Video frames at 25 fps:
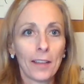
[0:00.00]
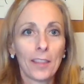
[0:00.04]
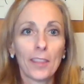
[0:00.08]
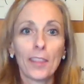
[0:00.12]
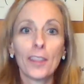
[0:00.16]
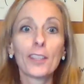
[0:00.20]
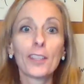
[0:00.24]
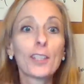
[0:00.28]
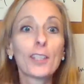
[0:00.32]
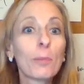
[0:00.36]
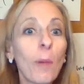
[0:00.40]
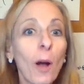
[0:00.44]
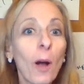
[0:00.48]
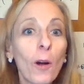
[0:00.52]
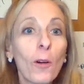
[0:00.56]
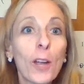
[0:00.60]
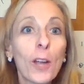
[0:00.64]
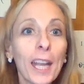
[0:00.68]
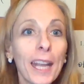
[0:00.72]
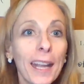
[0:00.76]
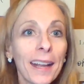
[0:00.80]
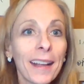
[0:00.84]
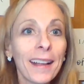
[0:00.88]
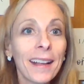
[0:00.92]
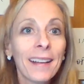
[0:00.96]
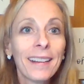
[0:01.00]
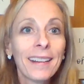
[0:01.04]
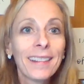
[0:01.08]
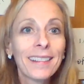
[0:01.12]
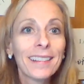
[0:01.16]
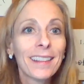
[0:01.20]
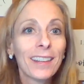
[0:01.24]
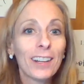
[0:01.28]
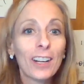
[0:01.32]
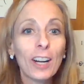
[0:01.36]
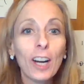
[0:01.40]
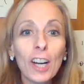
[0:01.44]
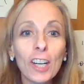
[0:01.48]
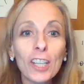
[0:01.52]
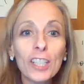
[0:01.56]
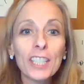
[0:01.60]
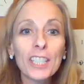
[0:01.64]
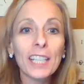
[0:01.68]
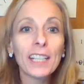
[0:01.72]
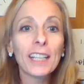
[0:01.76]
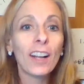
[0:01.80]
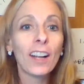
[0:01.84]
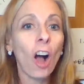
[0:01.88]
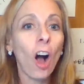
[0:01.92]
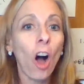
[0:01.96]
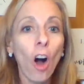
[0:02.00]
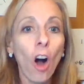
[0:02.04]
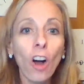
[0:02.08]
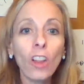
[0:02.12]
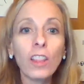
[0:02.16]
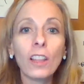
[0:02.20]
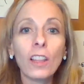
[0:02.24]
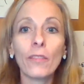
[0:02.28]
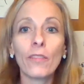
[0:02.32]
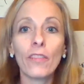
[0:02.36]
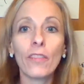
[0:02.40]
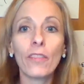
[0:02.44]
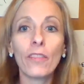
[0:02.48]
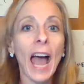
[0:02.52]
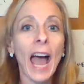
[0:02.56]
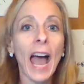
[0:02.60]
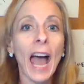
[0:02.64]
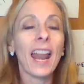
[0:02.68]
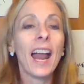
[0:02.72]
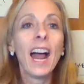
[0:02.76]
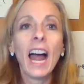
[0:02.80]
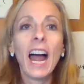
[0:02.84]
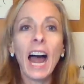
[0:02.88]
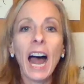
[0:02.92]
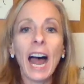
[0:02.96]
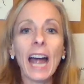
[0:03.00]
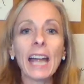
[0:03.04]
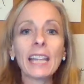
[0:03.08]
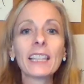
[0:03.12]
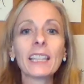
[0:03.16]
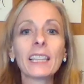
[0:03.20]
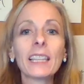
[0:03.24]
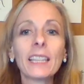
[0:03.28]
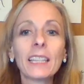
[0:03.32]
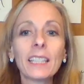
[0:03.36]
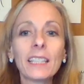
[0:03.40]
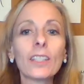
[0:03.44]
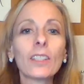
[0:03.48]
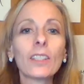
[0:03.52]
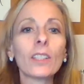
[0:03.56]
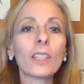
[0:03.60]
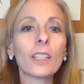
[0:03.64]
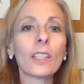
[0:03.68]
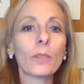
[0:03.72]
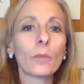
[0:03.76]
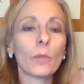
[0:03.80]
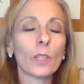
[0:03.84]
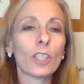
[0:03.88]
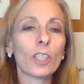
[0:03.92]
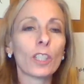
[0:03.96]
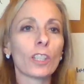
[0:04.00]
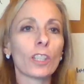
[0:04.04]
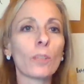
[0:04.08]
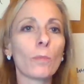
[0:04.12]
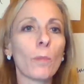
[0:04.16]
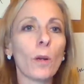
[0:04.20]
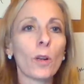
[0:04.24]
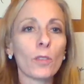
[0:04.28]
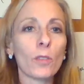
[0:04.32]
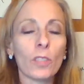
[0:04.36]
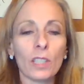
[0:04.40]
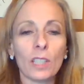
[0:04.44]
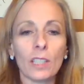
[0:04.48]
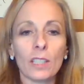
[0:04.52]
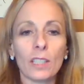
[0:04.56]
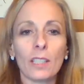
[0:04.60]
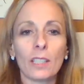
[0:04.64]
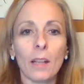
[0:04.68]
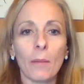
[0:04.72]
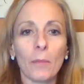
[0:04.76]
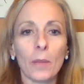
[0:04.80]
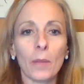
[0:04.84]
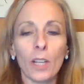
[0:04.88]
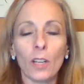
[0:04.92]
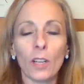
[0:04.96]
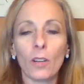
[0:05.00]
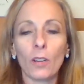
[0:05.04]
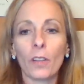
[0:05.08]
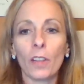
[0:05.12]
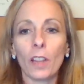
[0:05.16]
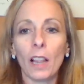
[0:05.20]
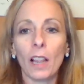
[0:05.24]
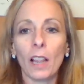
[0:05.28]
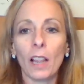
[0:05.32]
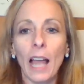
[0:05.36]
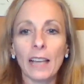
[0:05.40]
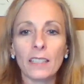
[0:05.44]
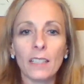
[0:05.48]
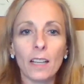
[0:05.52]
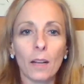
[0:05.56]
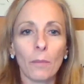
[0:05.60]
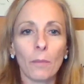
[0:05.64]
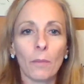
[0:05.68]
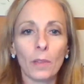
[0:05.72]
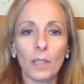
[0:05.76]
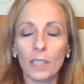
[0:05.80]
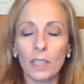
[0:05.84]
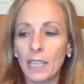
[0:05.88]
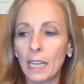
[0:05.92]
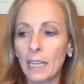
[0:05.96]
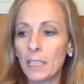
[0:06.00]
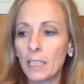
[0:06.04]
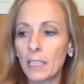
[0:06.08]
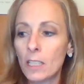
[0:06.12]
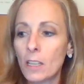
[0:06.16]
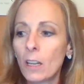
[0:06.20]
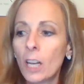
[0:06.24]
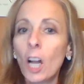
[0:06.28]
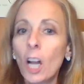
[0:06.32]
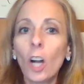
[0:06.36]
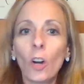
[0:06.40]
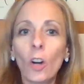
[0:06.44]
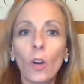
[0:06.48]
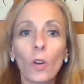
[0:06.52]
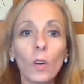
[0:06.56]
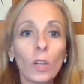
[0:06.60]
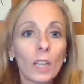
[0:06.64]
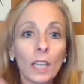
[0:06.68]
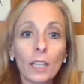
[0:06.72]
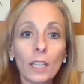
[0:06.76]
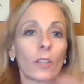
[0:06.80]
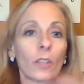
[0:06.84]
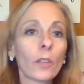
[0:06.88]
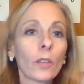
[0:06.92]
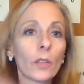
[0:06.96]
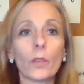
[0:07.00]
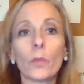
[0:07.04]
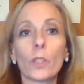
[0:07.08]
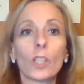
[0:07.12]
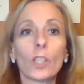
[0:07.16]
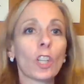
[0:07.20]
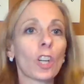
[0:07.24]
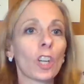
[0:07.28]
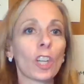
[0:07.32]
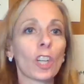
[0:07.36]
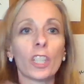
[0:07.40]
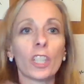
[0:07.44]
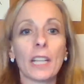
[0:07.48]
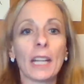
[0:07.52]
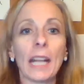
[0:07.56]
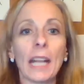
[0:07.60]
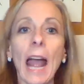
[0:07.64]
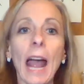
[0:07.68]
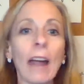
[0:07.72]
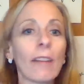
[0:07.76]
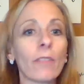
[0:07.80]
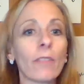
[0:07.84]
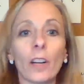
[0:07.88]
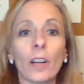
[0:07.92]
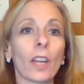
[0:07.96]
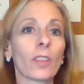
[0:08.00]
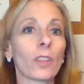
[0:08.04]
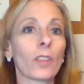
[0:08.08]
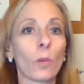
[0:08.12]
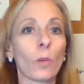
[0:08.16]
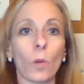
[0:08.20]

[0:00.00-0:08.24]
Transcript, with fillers: The smoking the cursing, all of that. I literally was exposed to somebody over the last couple of days who literally was cursing every other